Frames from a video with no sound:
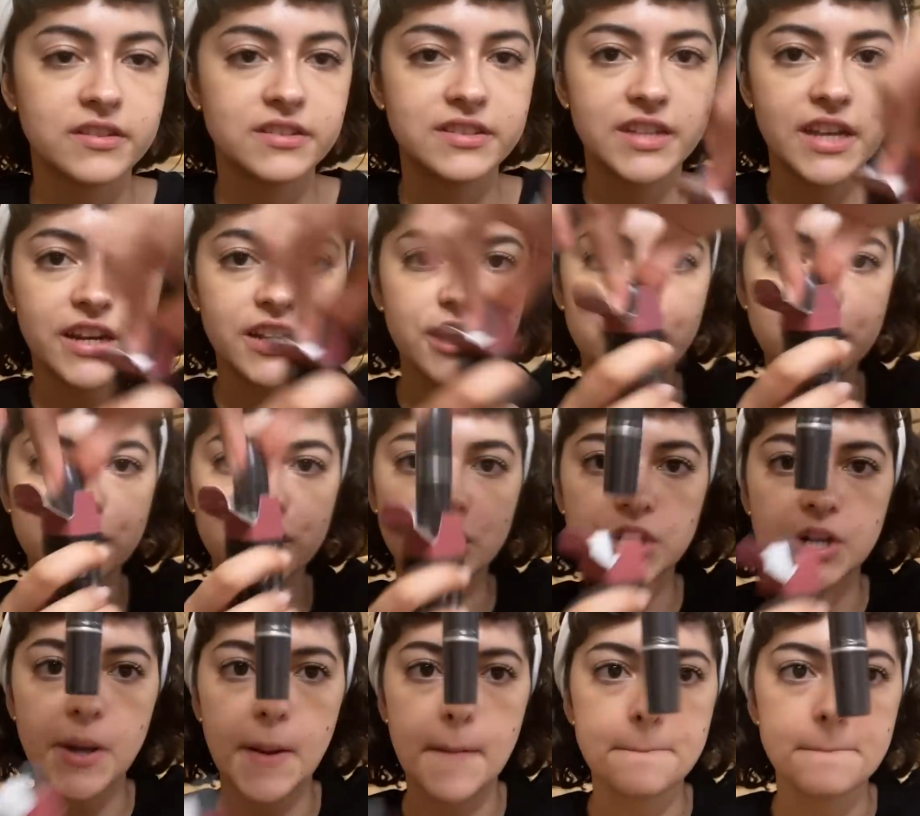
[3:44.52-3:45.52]

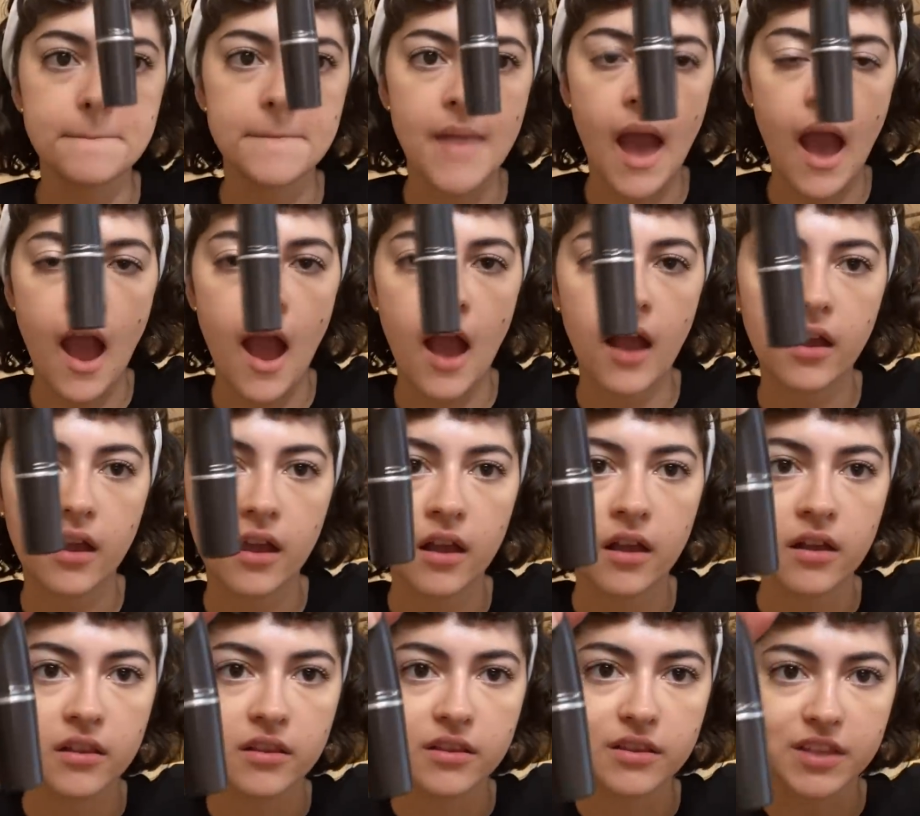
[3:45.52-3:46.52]
signature MAC
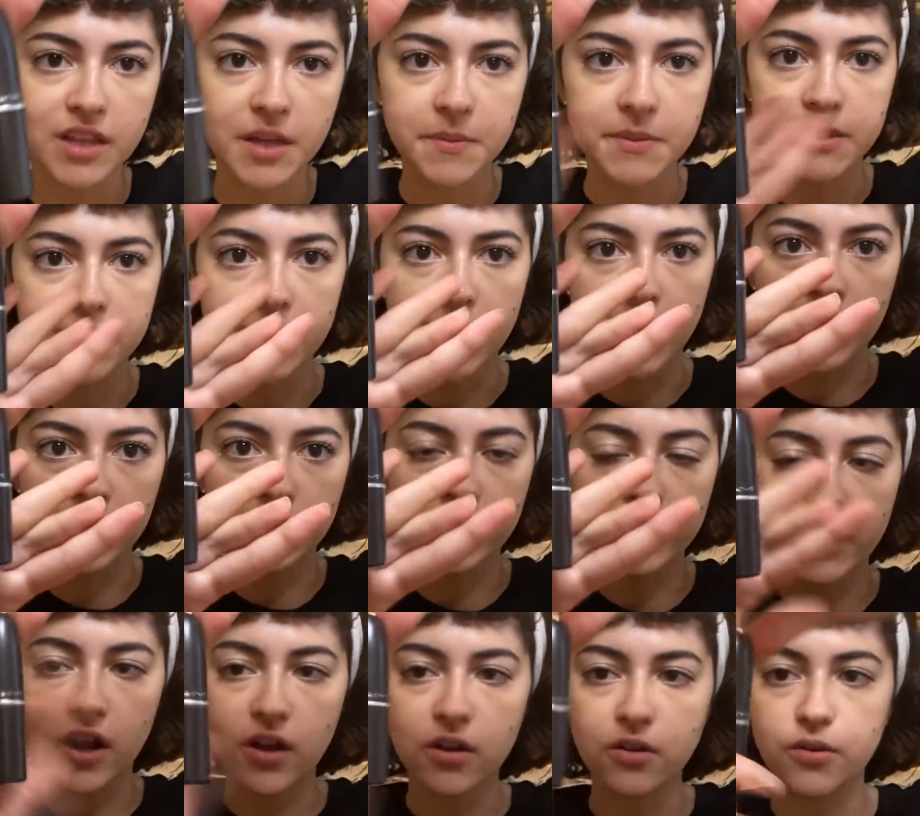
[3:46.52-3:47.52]
lipstick. Look at how